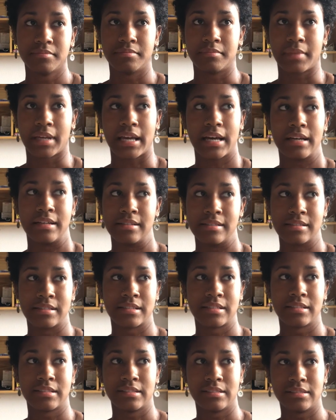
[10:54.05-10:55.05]

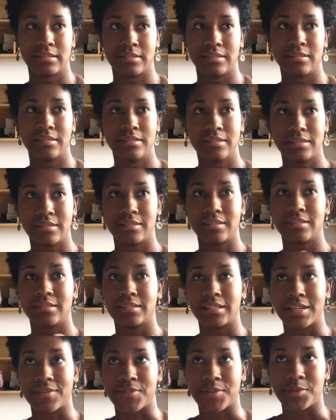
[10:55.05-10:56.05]
because
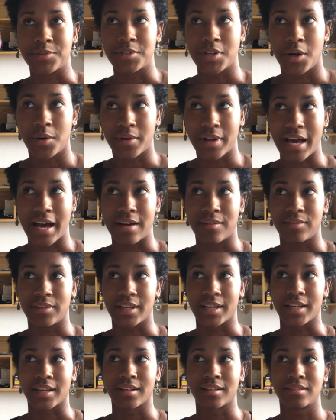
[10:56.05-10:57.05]
if you don't have
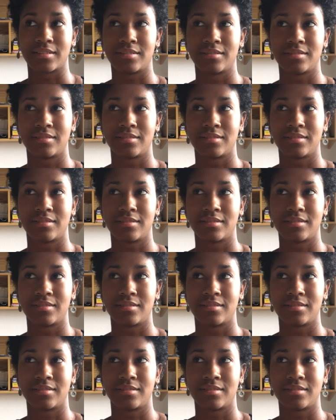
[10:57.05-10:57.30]
like